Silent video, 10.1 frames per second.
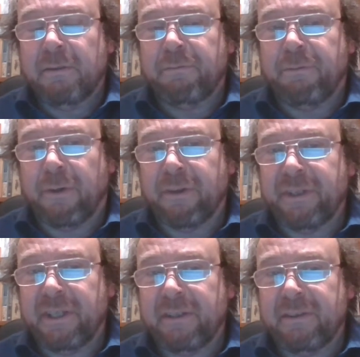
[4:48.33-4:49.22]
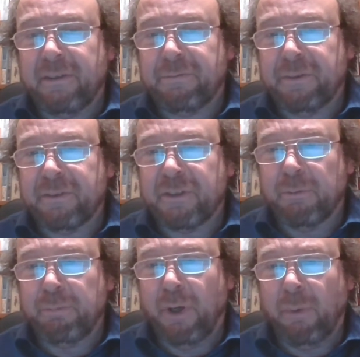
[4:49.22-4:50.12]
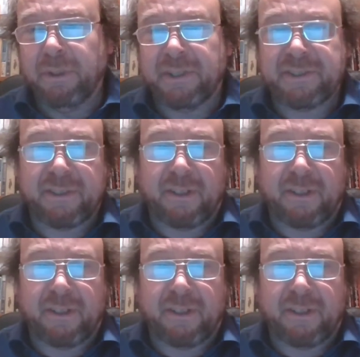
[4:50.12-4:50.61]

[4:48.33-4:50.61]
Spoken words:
For the different components